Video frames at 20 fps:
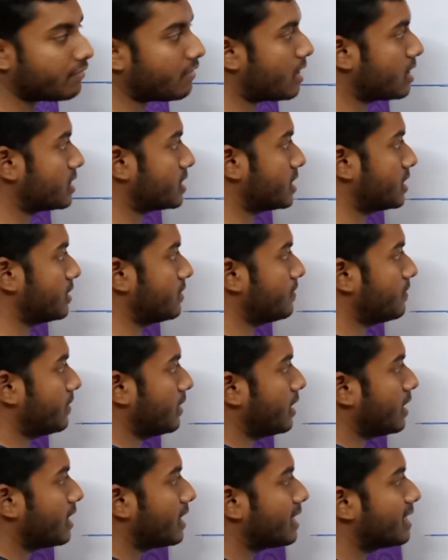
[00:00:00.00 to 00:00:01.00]
function
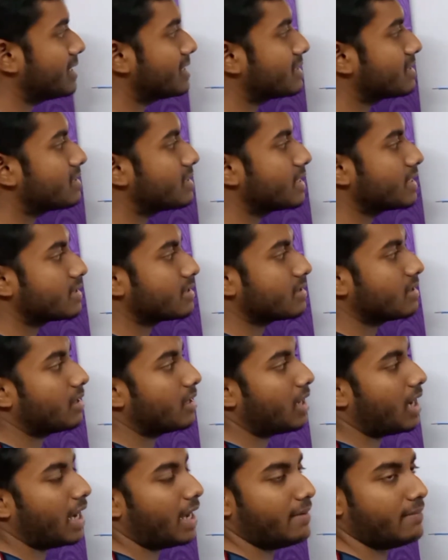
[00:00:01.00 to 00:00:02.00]
is
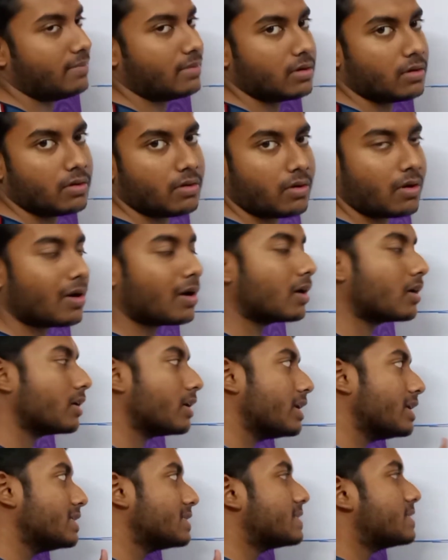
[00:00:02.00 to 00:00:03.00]
described
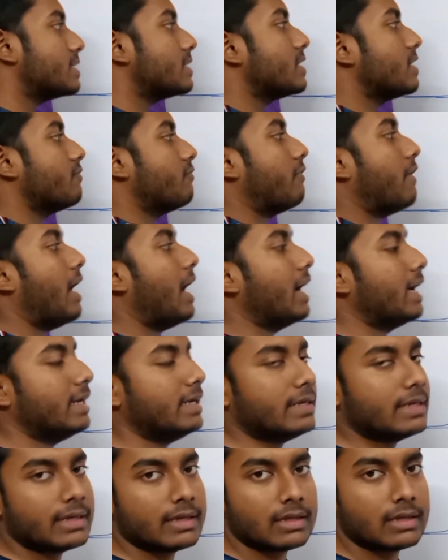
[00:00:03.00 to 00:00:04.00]
or is
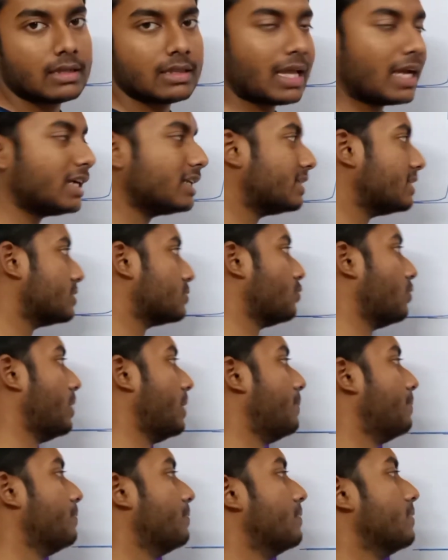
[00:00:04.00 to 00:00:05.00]
defined like this
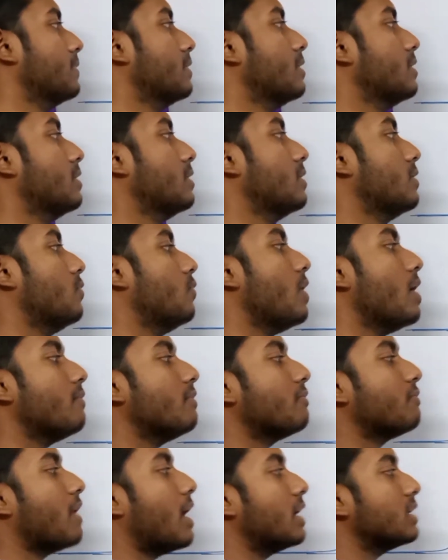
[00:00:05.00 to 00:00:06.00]
way. We have
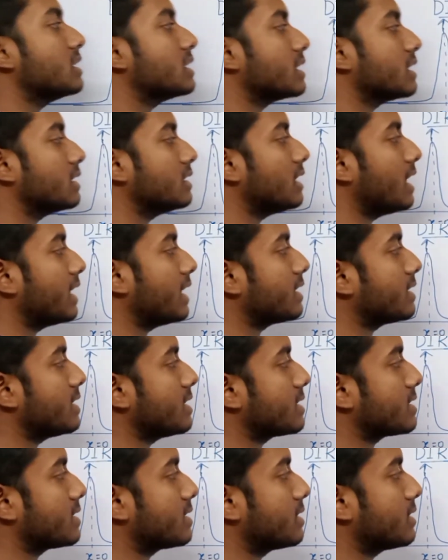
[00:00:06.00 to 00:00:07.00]
a function like
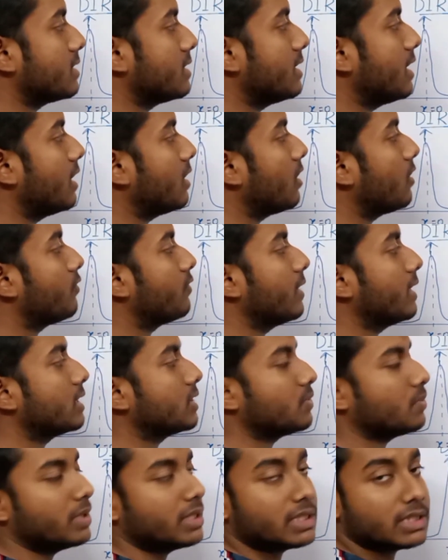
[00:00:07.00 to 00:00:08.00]
this, del of
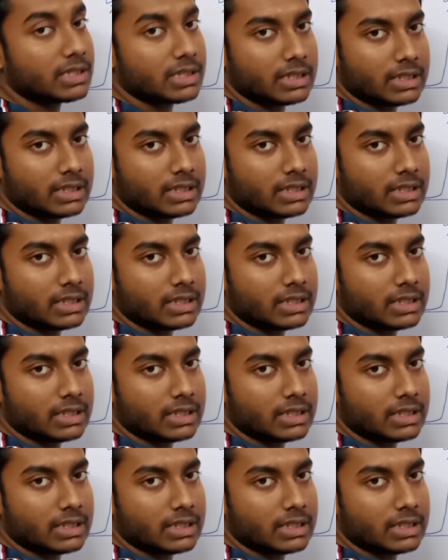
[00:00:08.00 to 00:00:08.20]
x, which